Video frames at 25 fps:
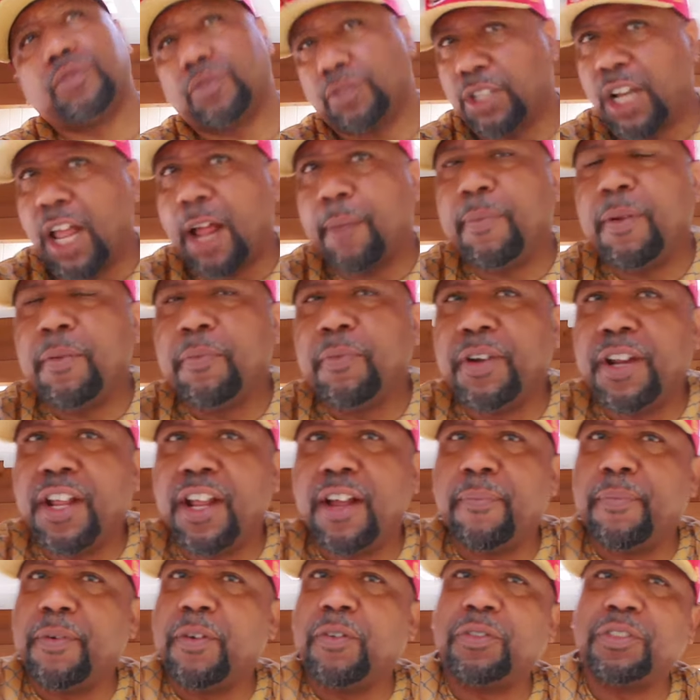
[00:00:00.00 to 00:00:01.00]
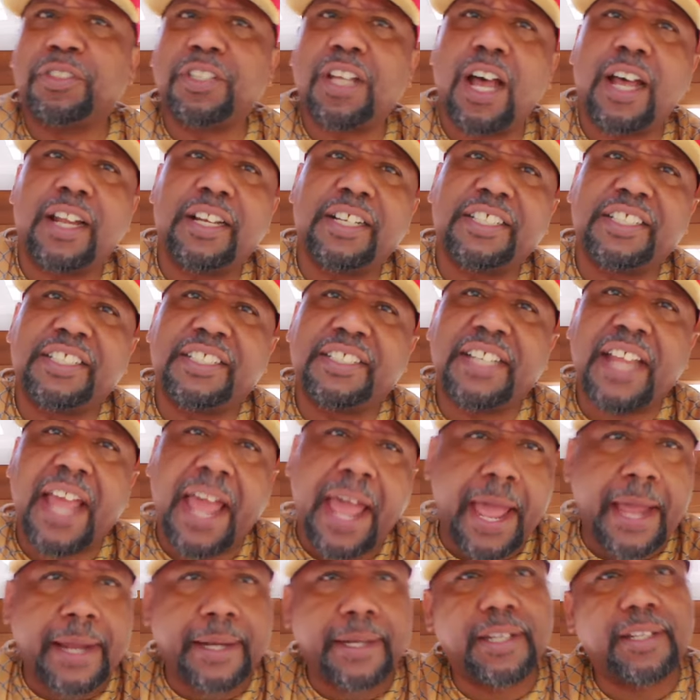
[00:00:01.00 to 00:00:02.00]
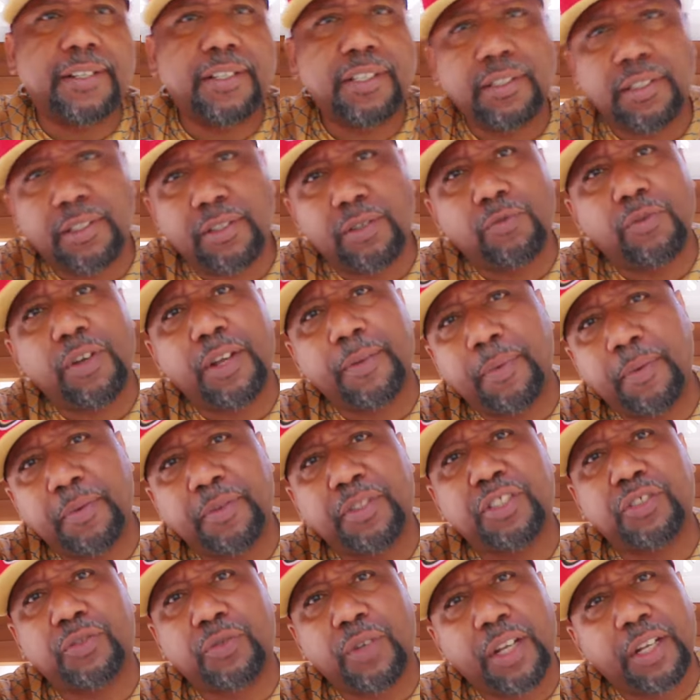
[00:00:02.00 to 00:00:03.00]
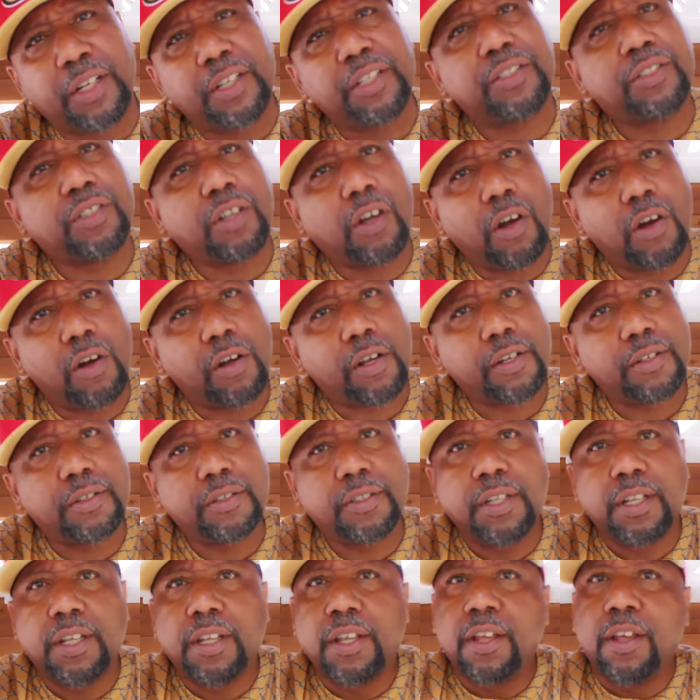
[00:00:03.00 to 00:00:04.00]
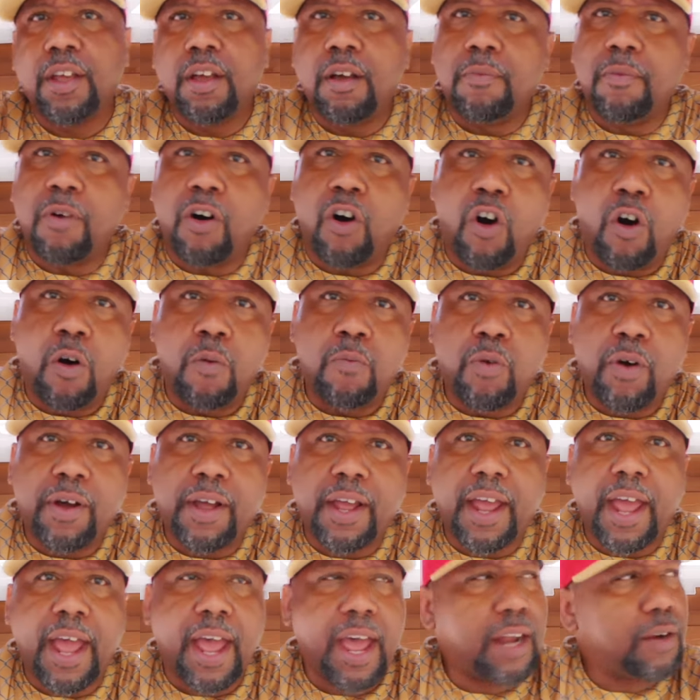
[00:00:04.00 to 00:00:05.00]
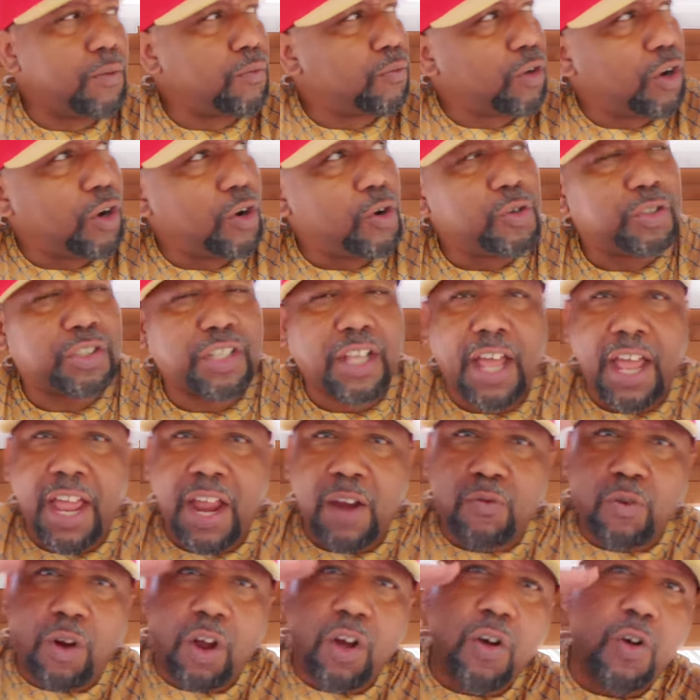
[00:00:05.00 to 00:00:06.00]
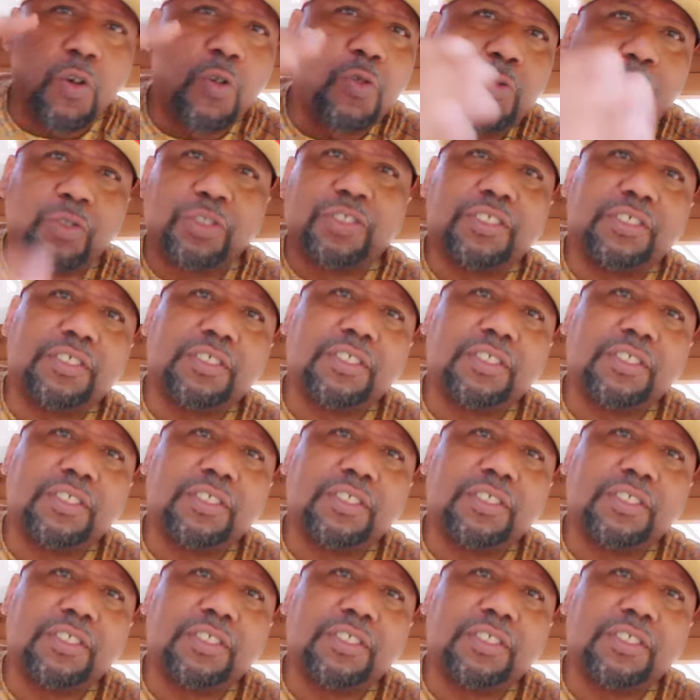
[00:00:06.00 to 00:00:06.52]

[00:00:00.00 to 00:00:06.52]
lot of people there, but it was kind of stagnant in a way. People just drinking and talking. My homegirl, Adam Rose. Hey, Rose.